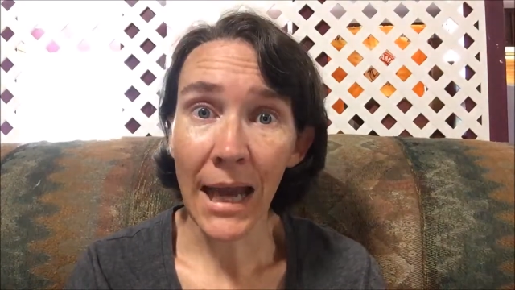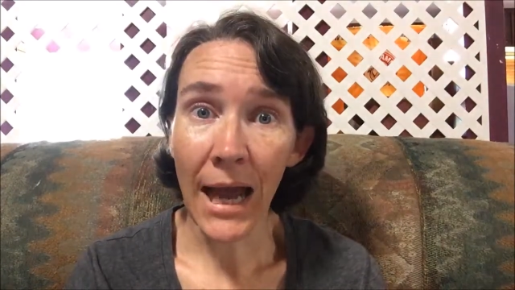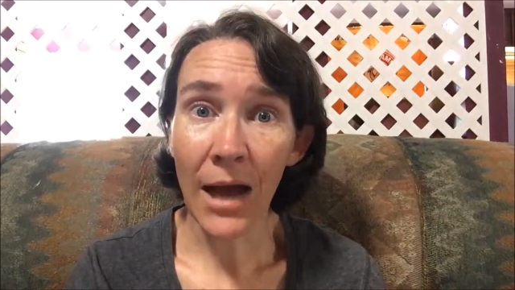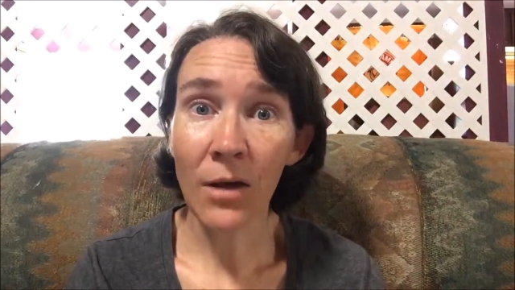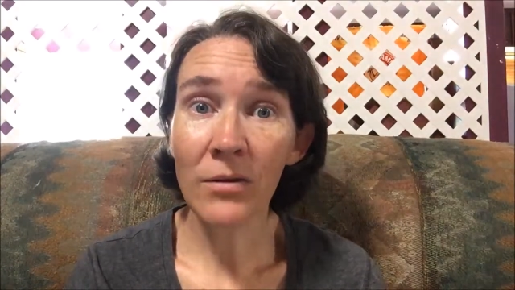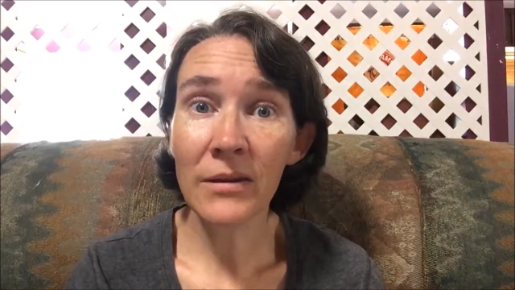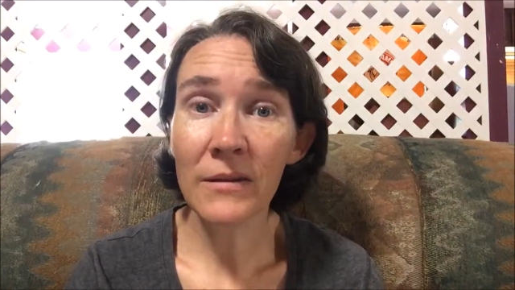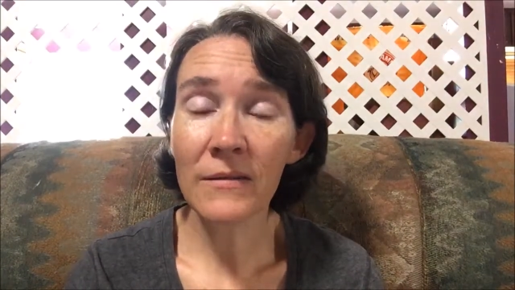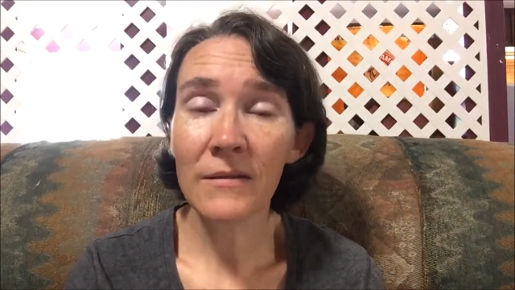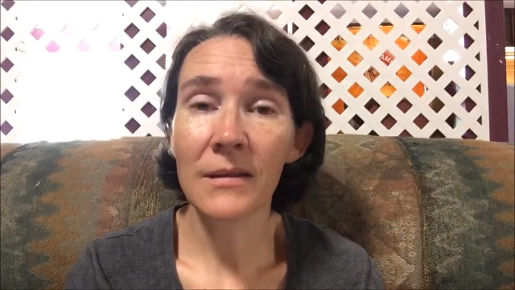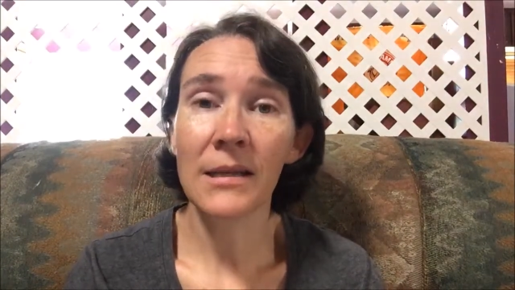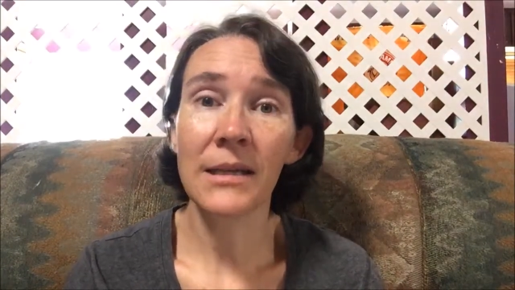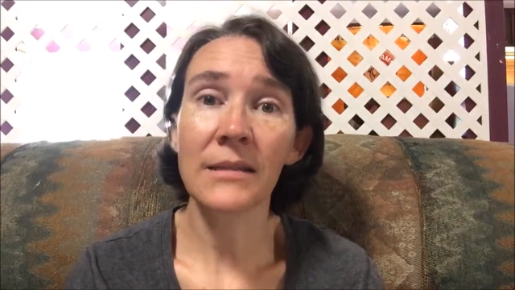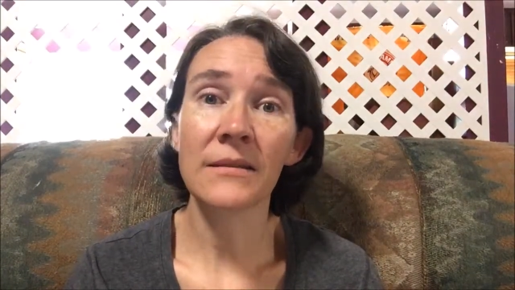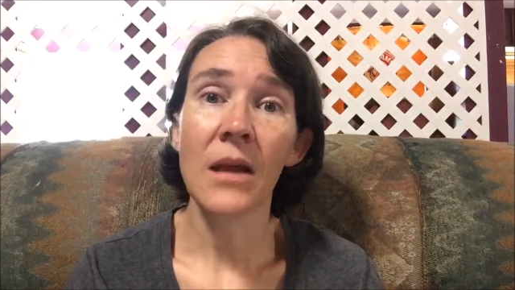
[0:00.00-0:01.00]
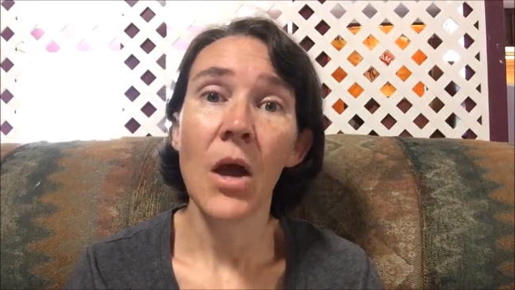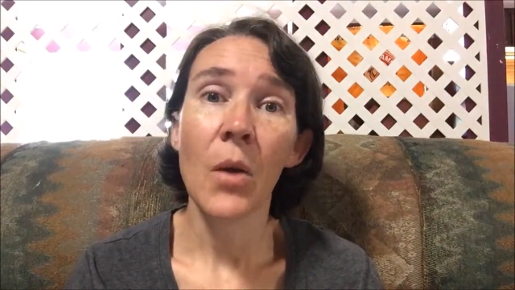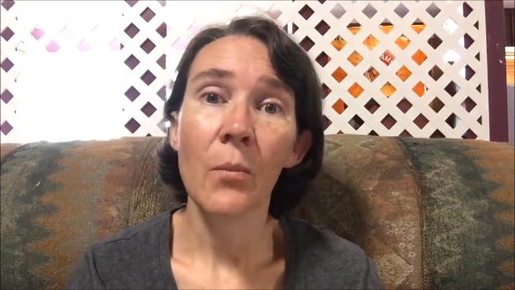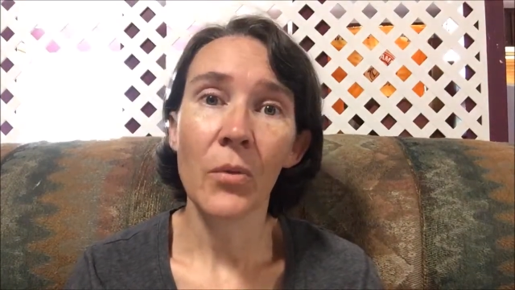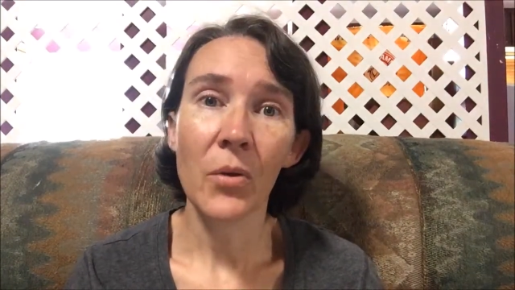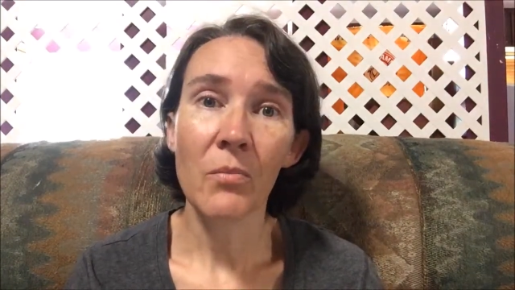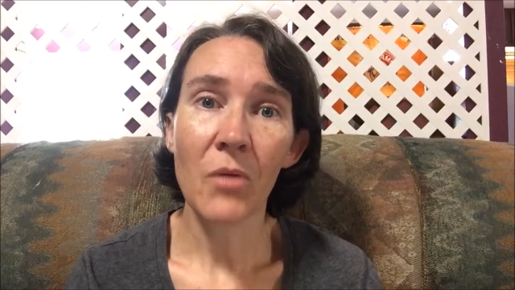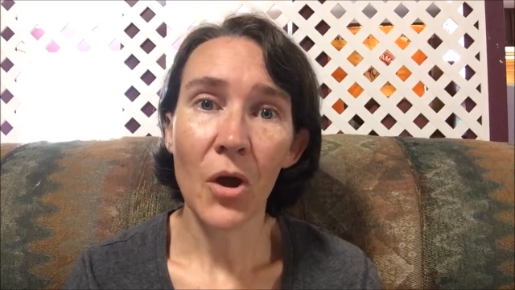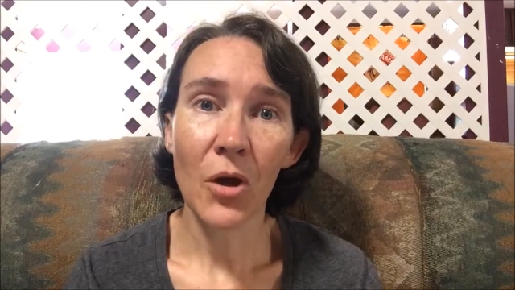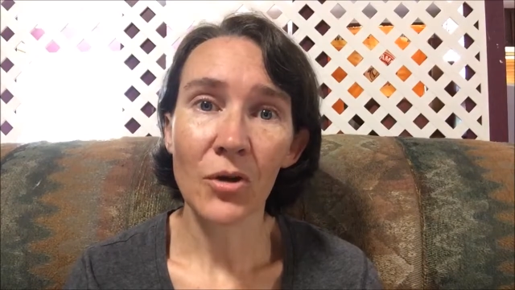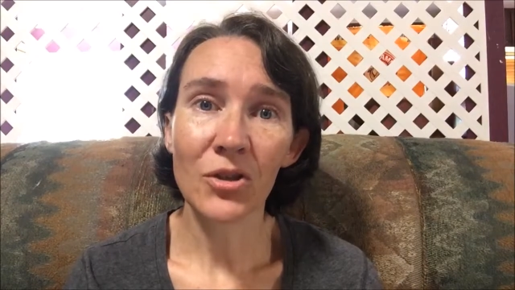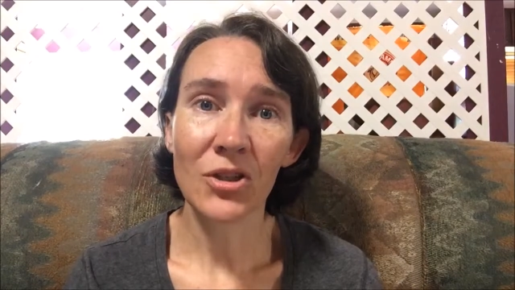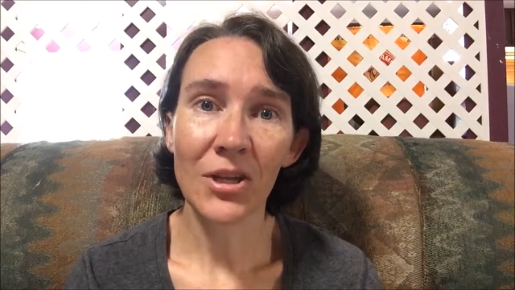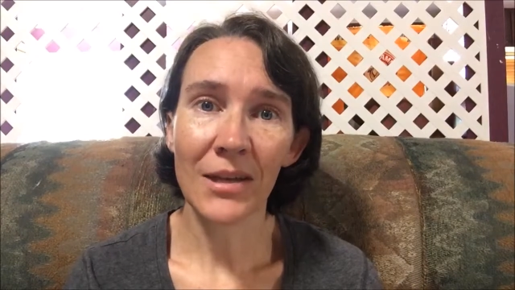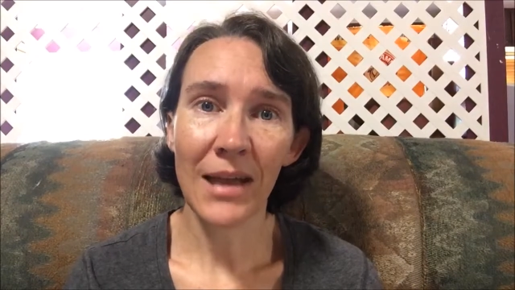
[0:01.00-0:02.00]
How does this
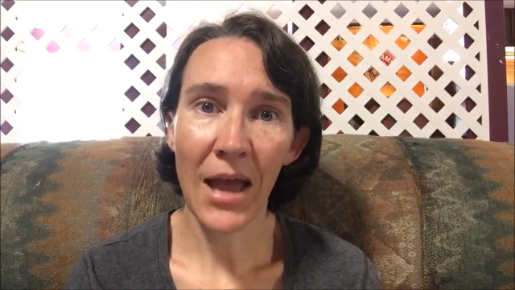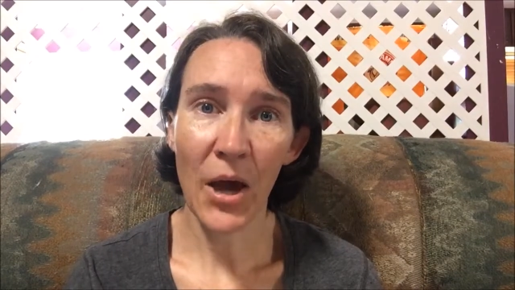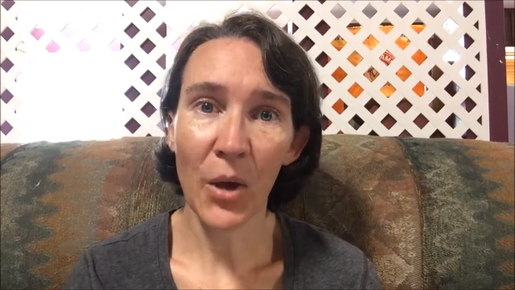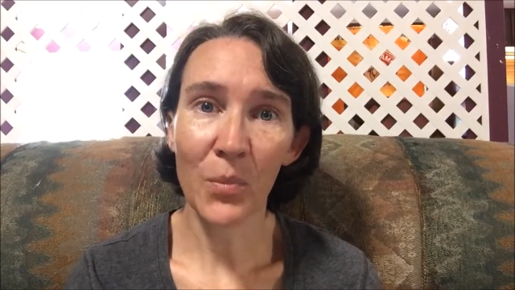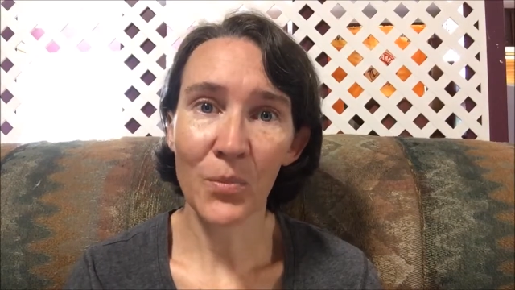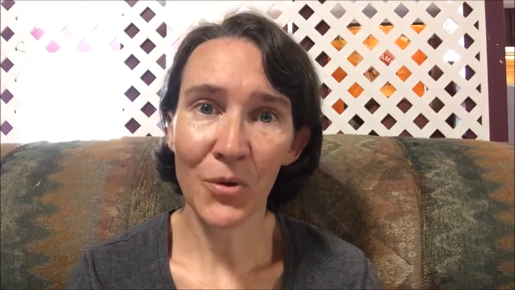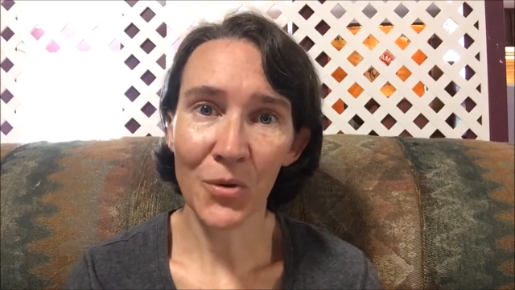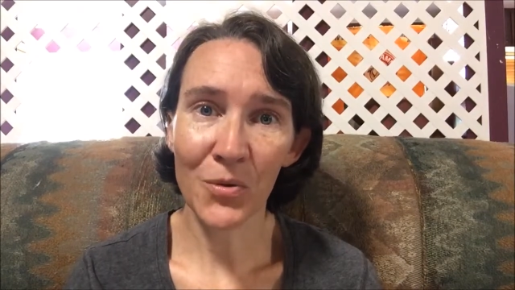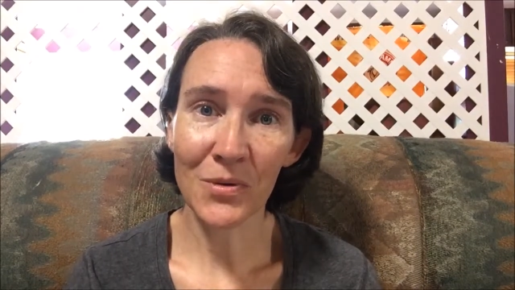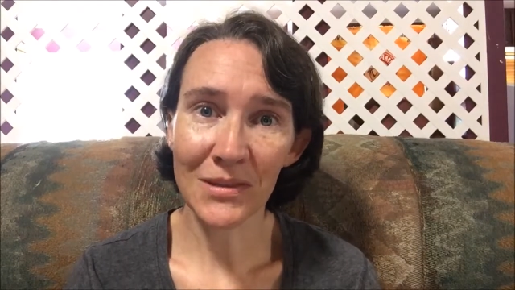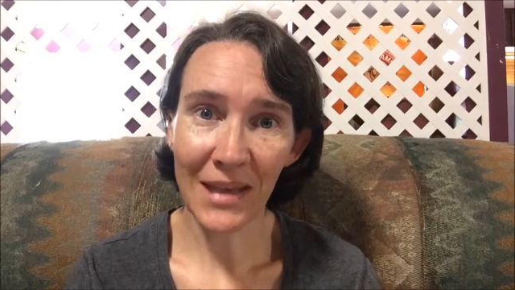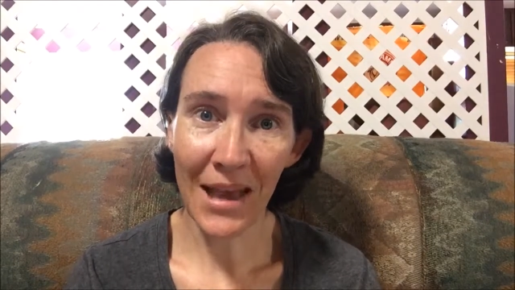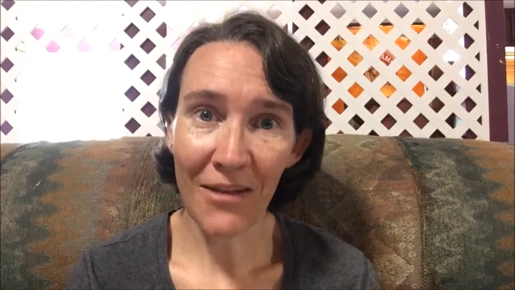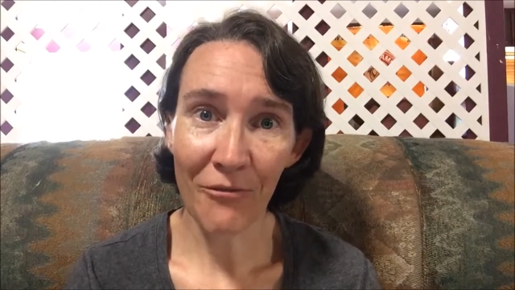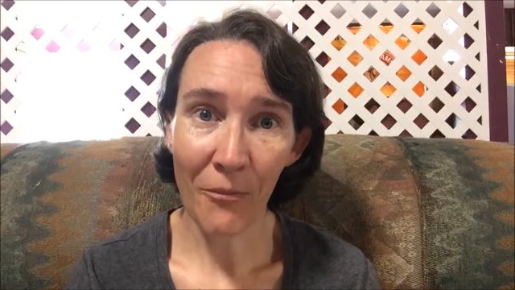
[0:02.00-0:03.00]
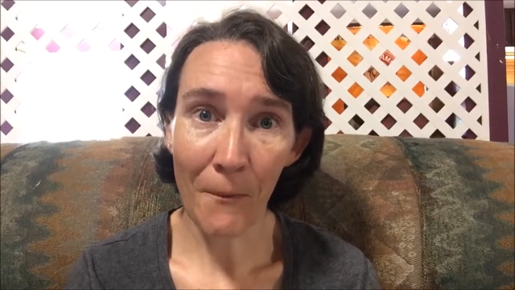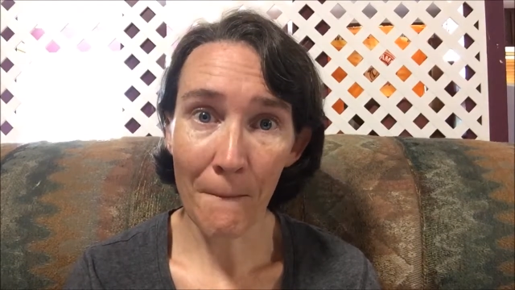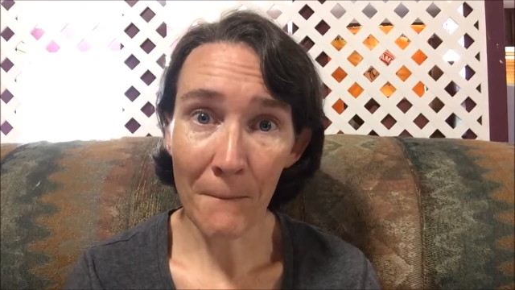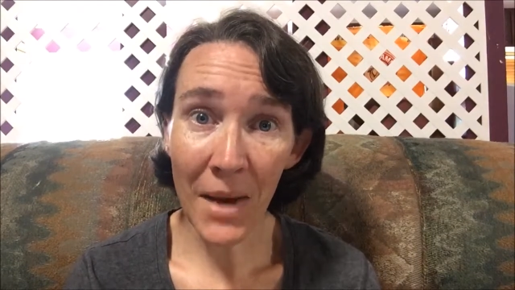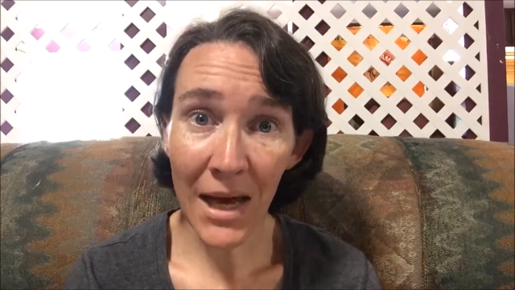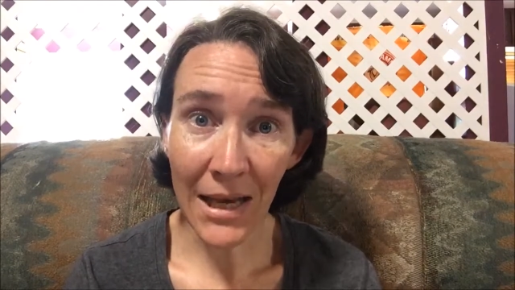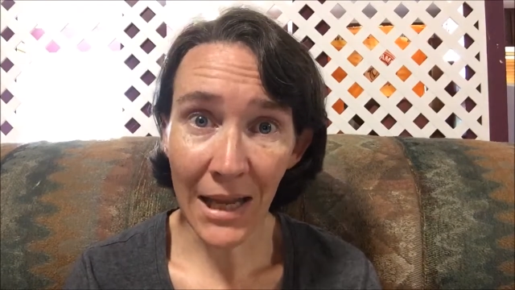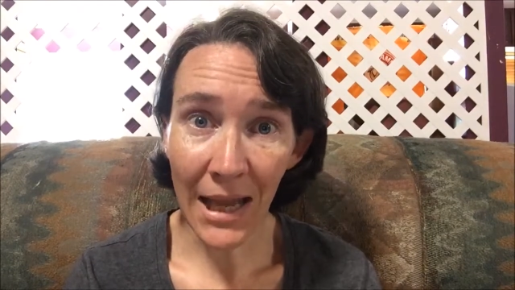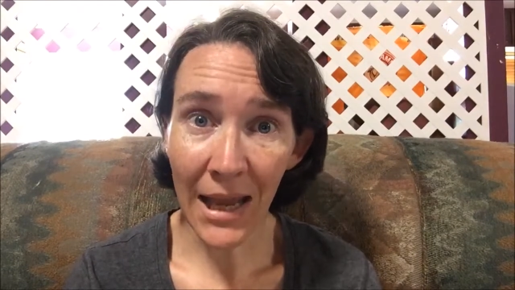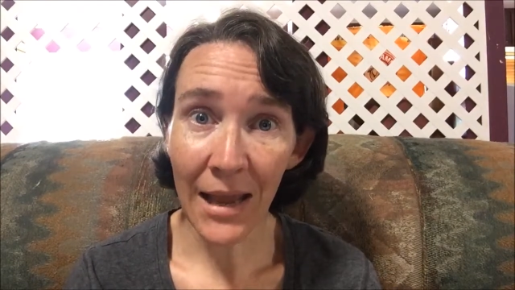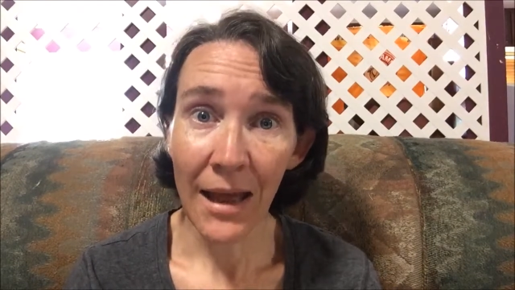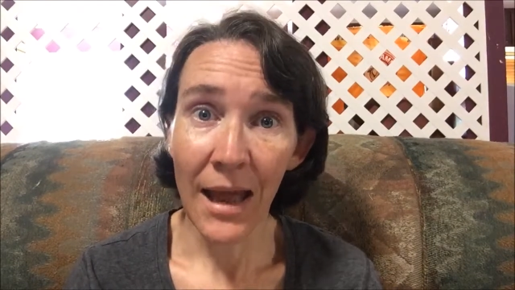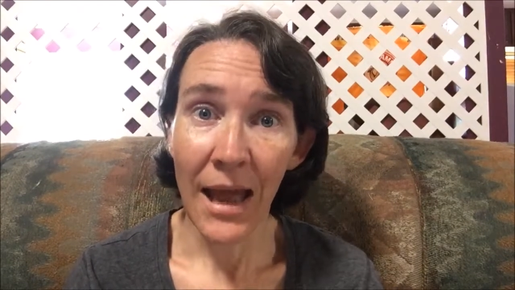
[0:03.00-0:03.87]
promotion help you save money